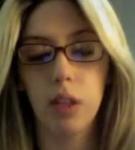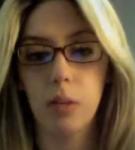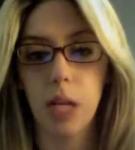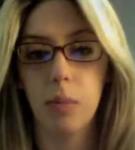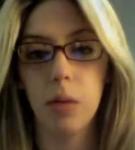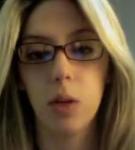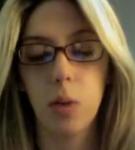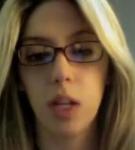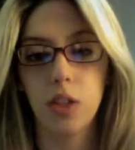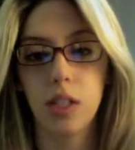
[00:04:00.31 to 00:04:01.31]
abdominal
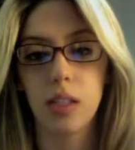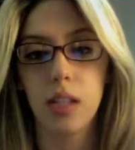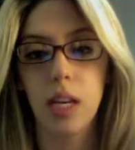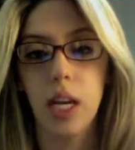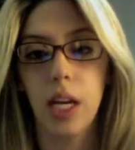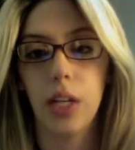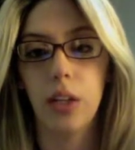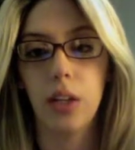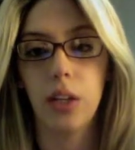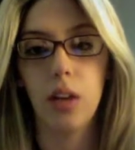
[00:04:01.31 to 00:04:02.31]
quadrants and
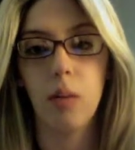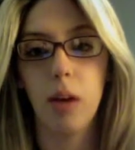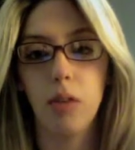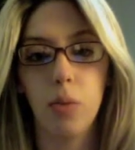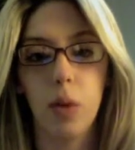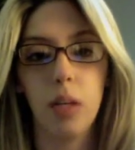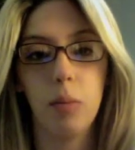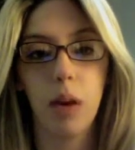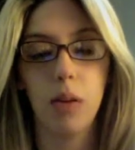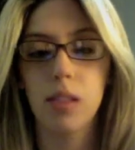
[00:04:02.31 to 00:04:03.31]
heard about 20
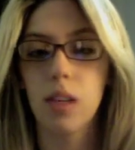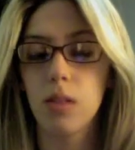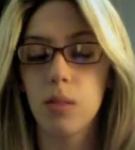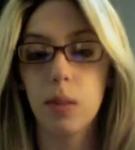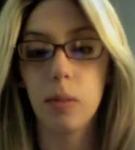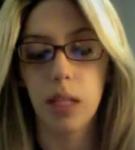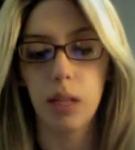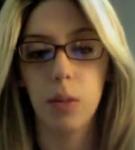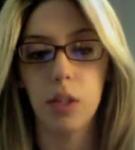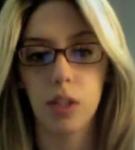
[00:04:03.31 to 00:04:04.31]
bowel sounds per minute,
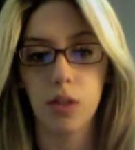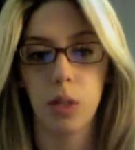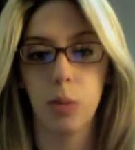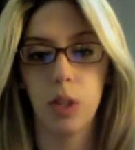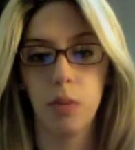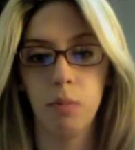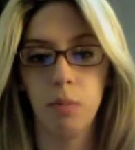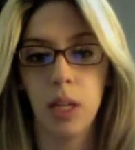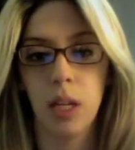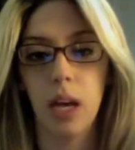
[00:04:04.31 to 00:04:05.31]
which is normal.
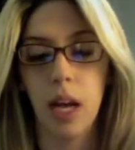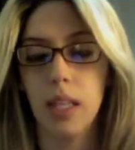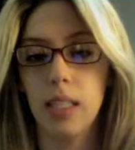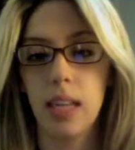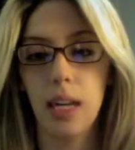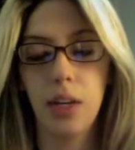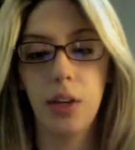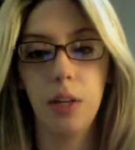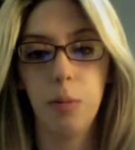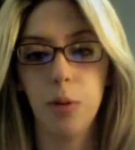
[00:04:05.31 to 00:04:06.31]
I did not hear
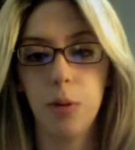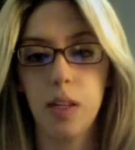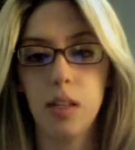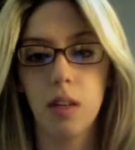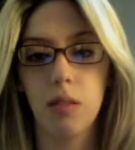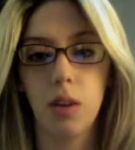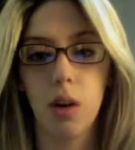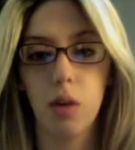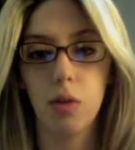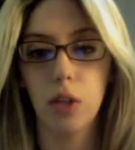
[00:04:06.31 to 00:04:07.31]
any bruits
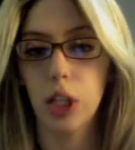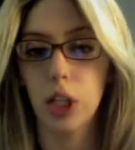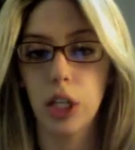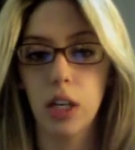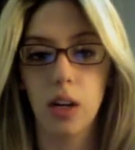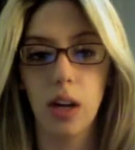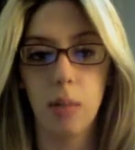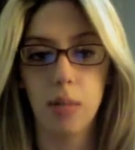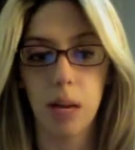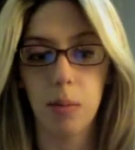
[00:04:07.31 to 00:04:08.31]
over her
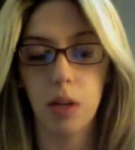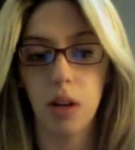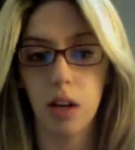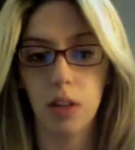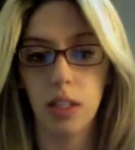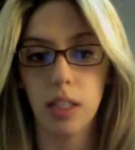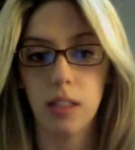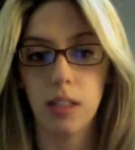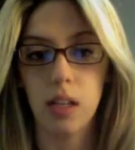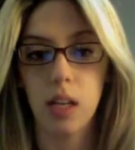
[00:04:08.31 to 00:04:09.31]
abdominal
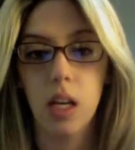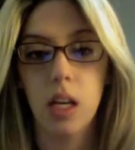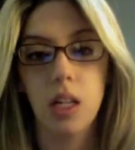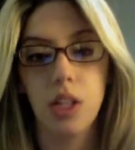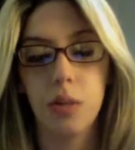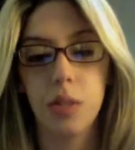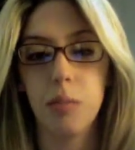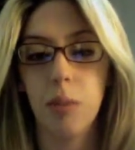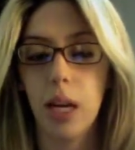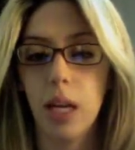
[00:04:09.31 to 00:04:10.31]
arteries. She was in
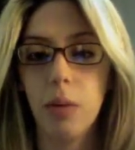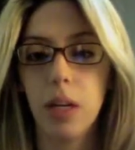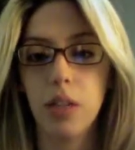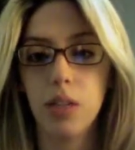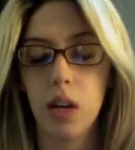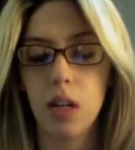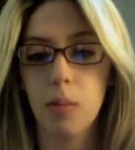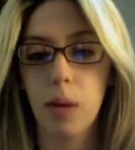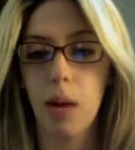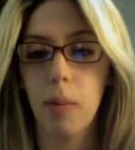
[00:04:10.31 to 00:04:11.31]
pain when I started to
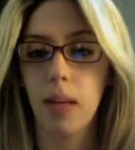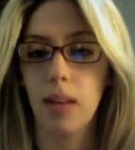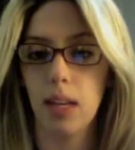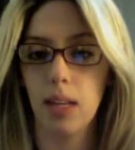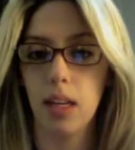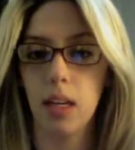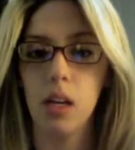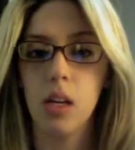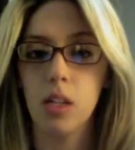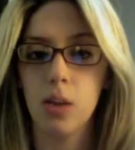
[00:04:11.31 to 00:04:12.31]
palpate lightly,
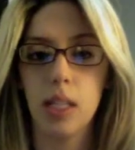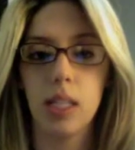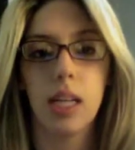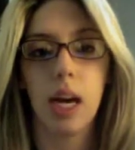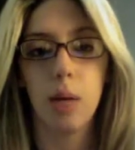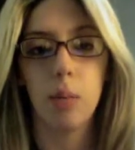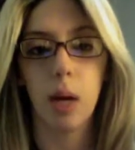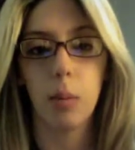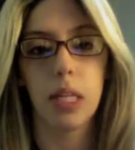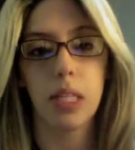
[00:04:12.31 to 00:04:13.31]
so I did not
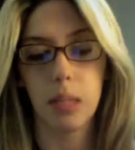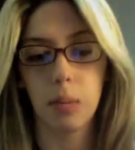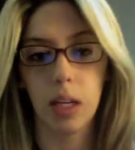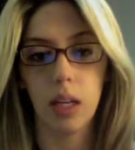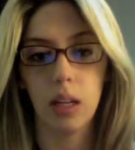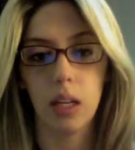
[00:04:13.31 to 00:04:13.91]
palpate deeply.